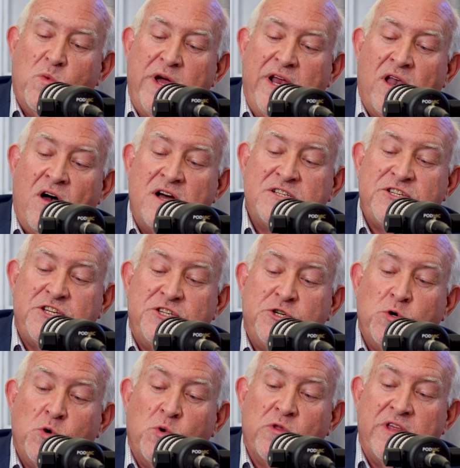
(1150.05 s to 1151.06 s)
We lost a
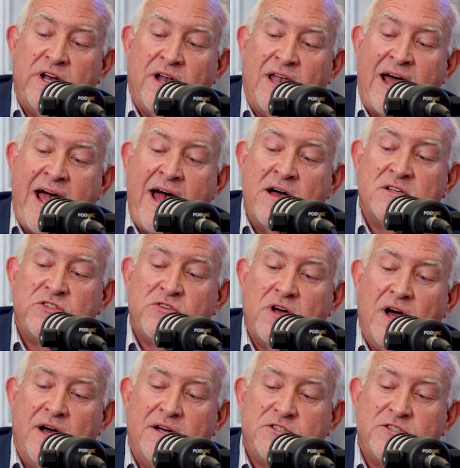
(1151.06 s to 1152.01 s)
tool that allows